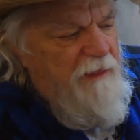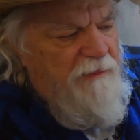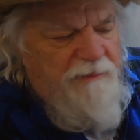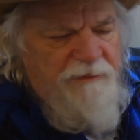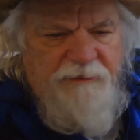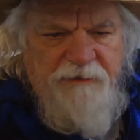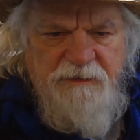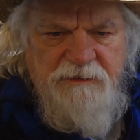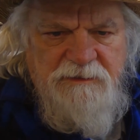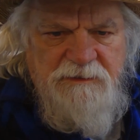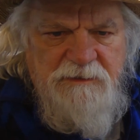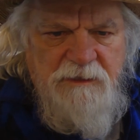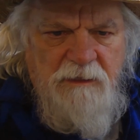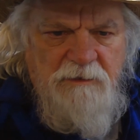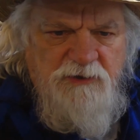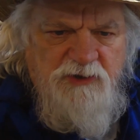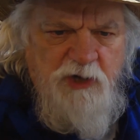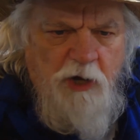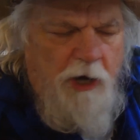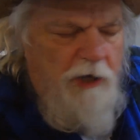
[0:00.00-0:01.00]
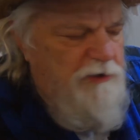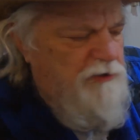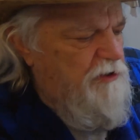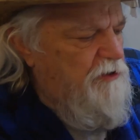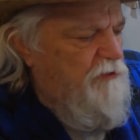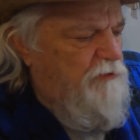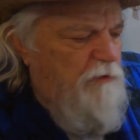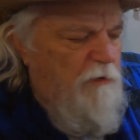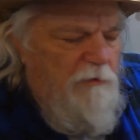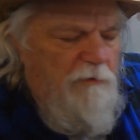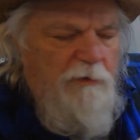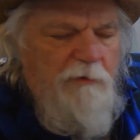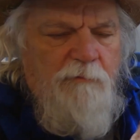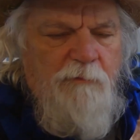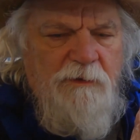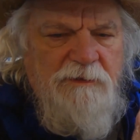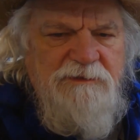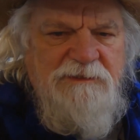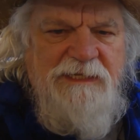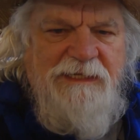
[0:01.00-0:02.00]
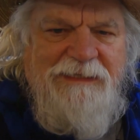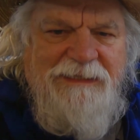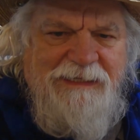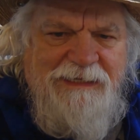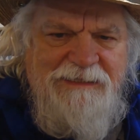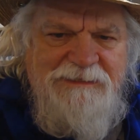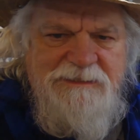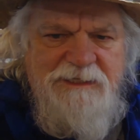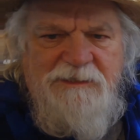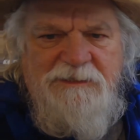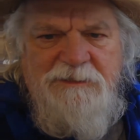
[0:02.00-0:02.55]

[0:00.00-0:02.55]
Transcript: This charge controller was the least